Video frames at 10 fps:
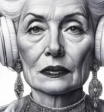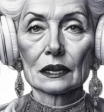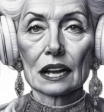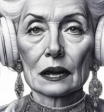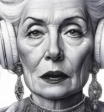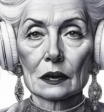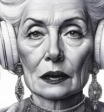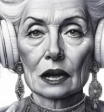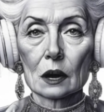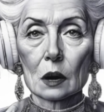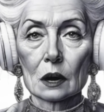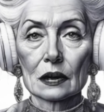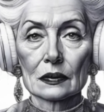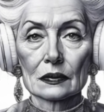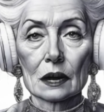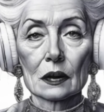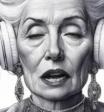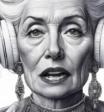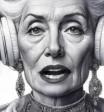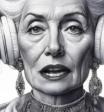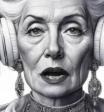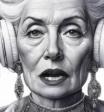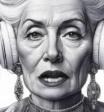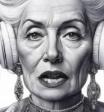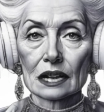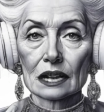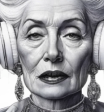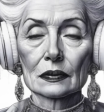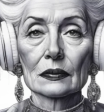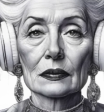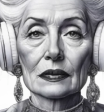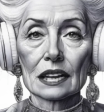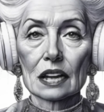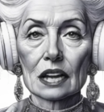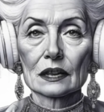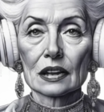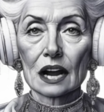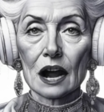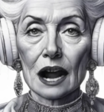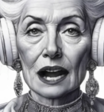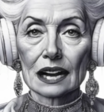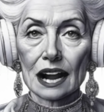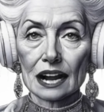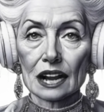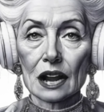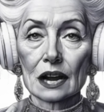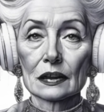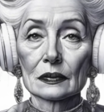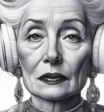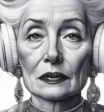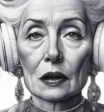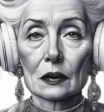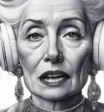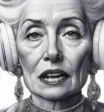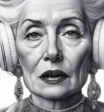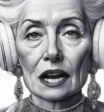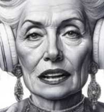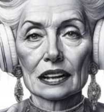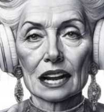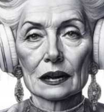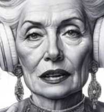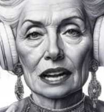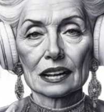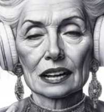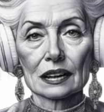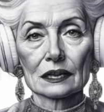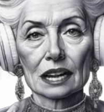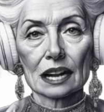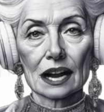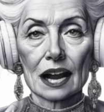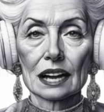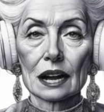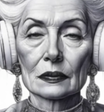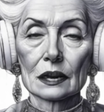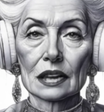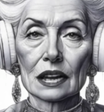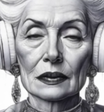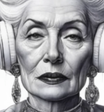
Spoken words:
This movement calls for future technologies, such as VR and AR, to integrate the same sensitivity and empathy.